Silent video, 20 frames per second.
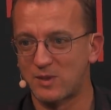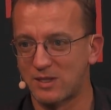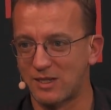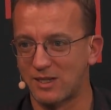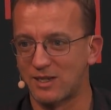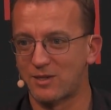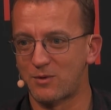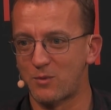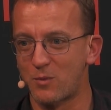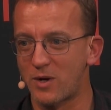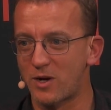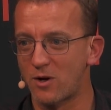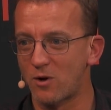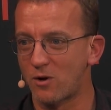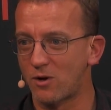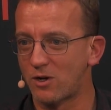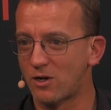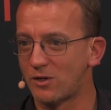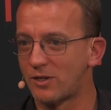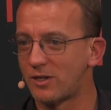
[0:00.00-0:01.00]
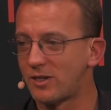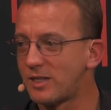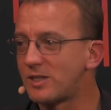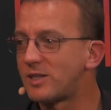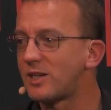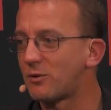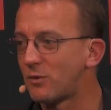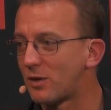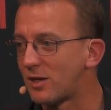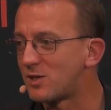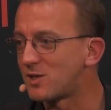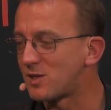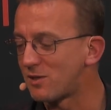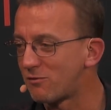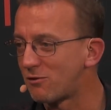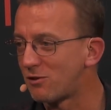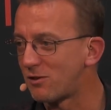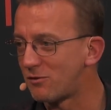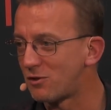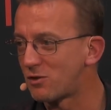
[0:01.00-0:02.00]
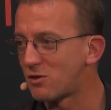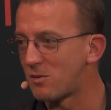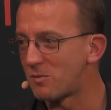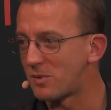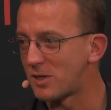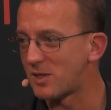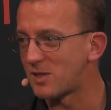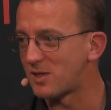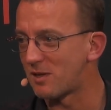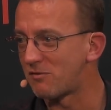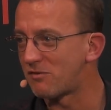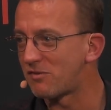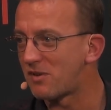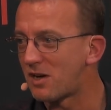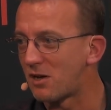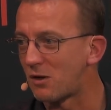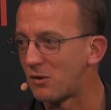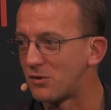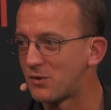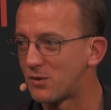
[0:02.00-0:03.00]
Like, we are going to integrate several of the companies I've found.